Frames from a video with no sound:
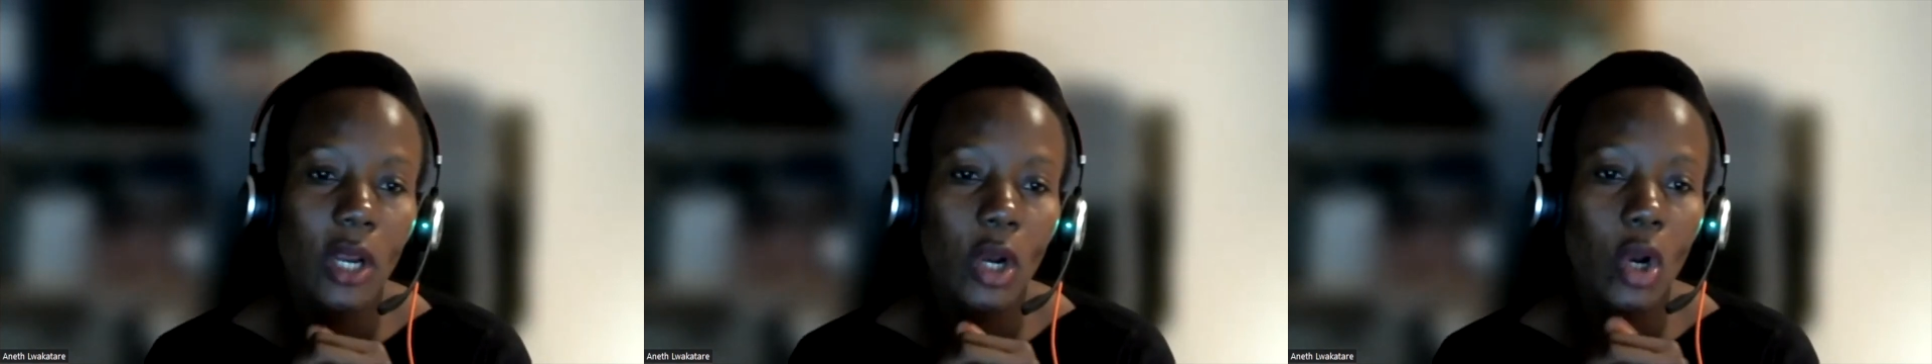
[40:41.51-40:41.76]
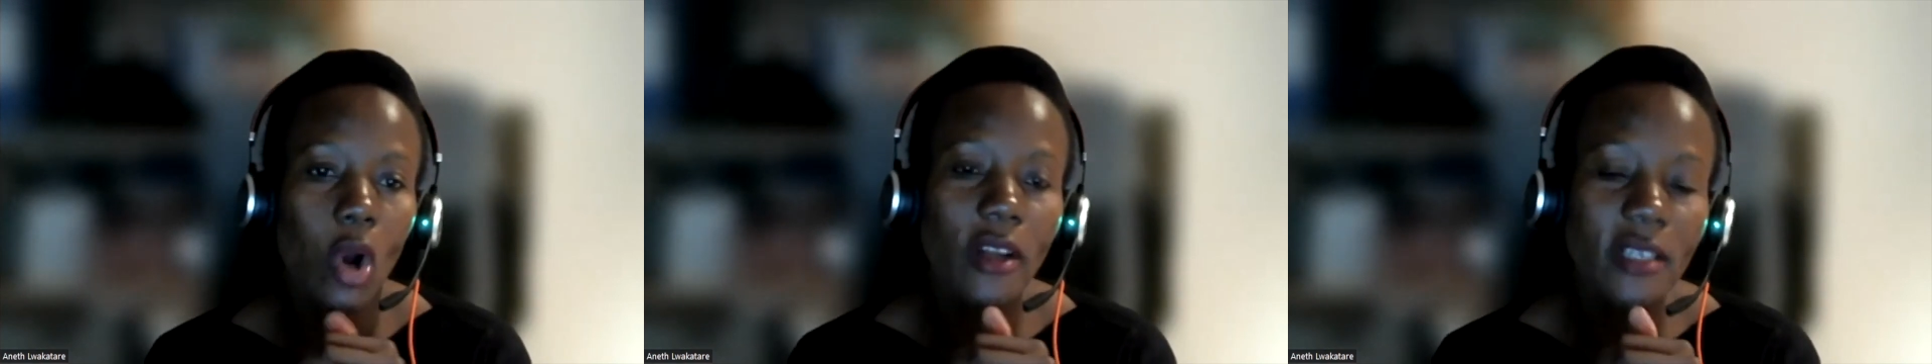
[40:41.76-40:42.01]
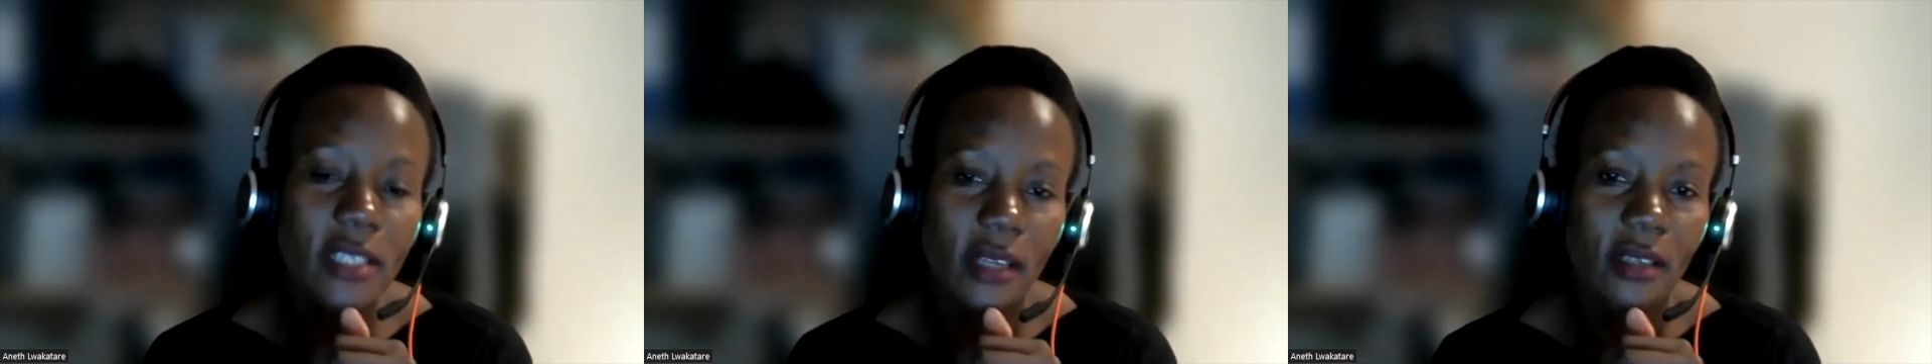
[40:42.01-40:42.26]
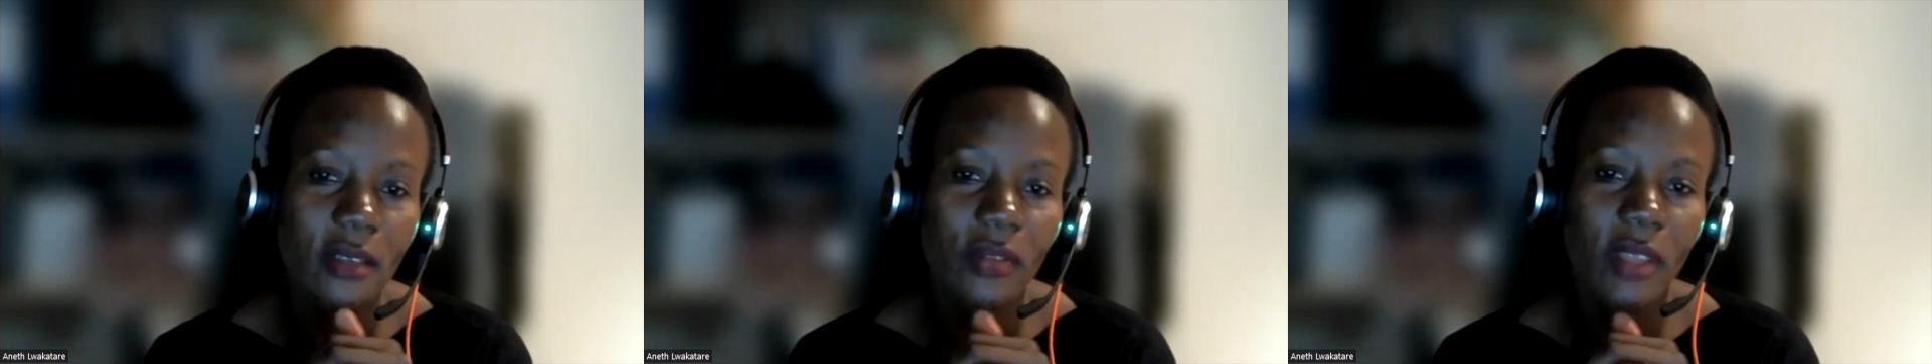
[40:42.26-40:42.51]

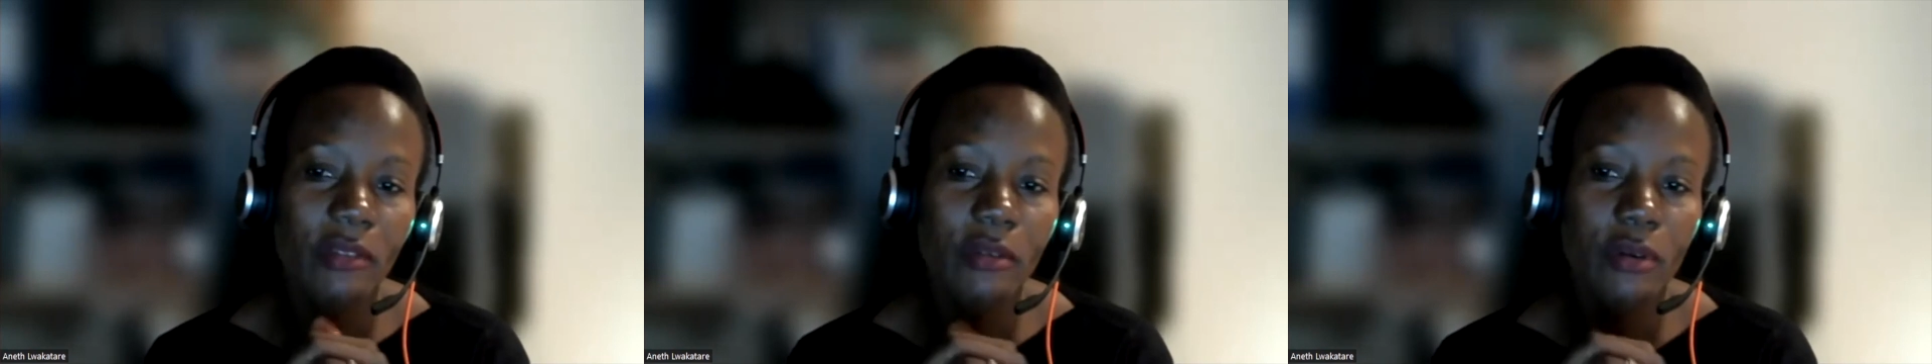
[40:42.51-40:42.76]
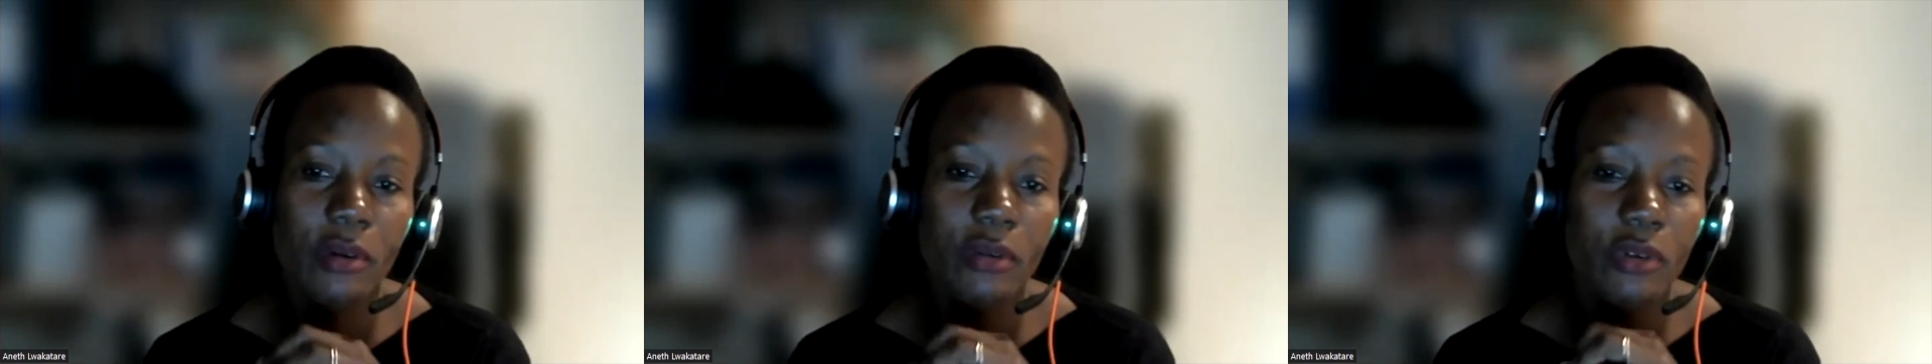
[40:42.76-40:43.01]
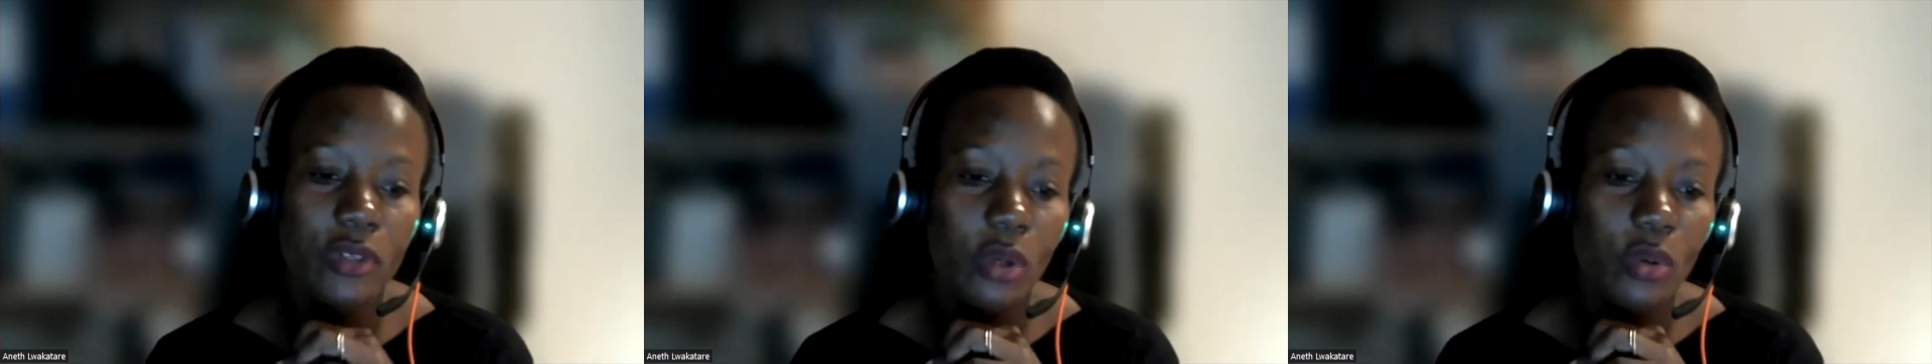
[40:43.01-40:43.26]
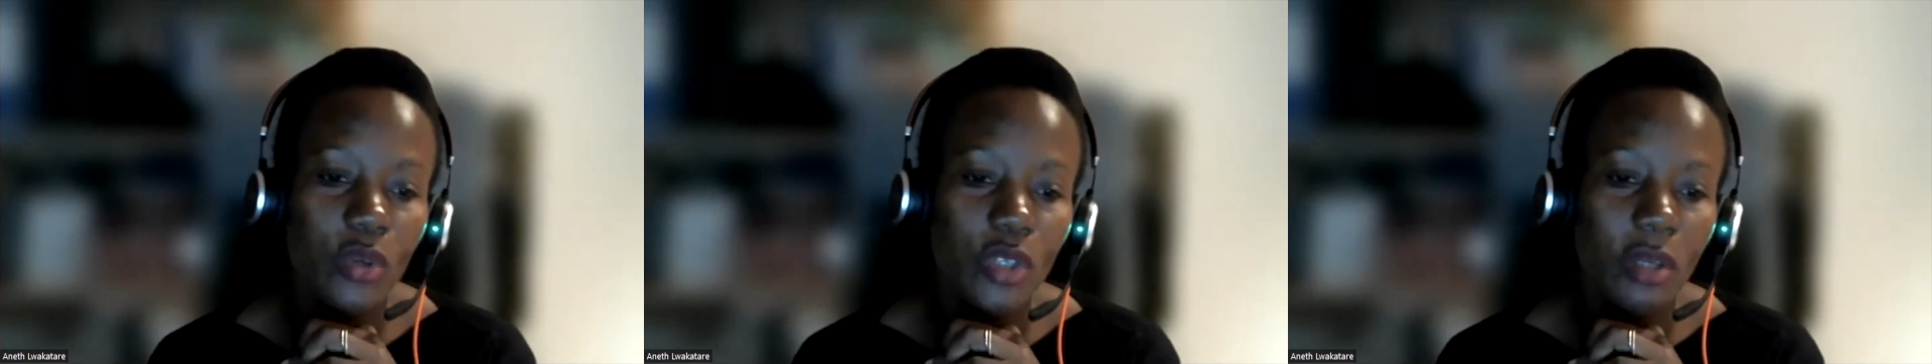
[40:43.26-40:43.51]
content that the
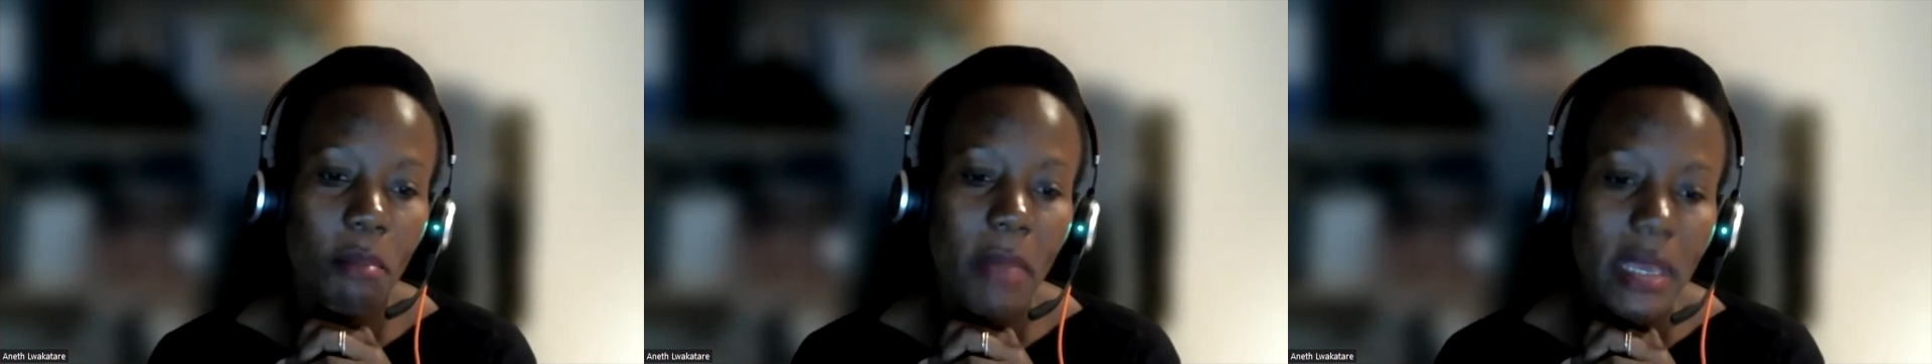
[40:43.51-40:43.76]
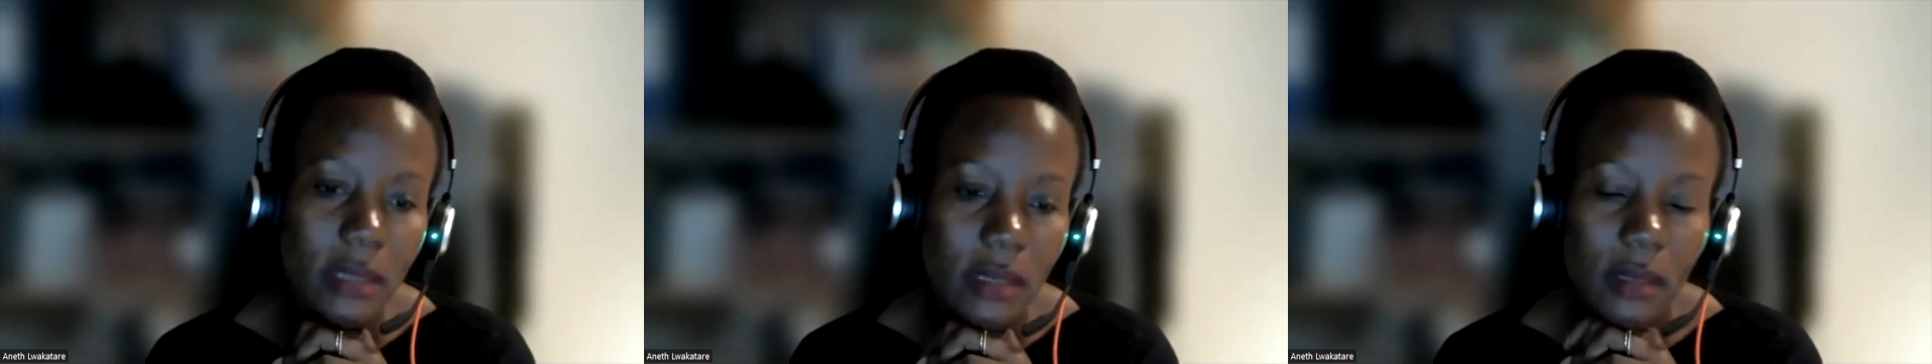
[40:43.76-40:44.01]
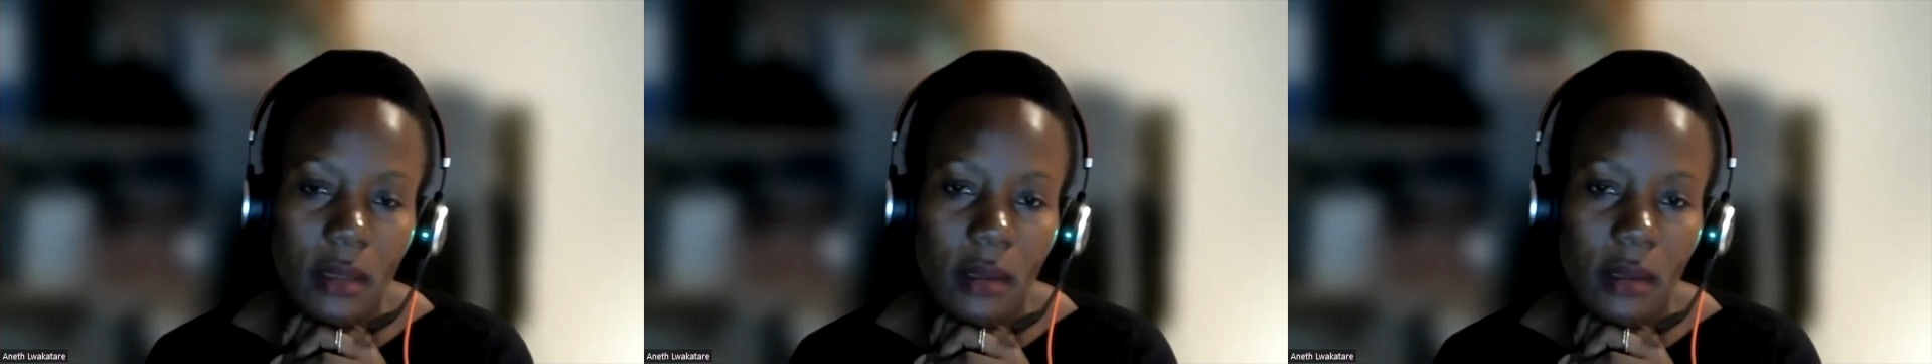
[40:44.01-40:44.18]
resolution missed,